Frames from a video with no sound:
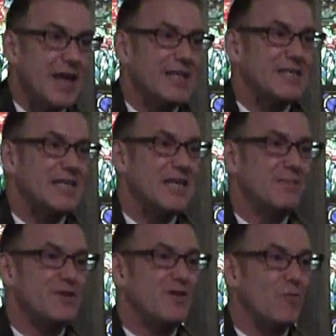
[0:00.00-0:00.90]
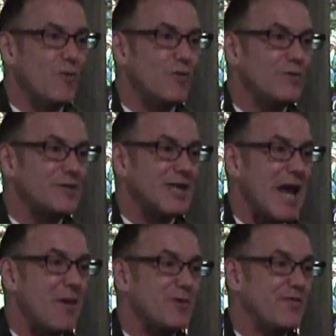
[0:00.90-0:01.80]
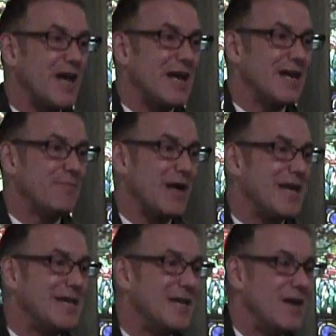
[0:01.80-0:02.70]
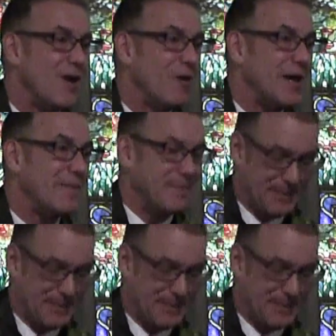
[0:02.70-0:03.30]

It seems the world was captivated, but I didn't know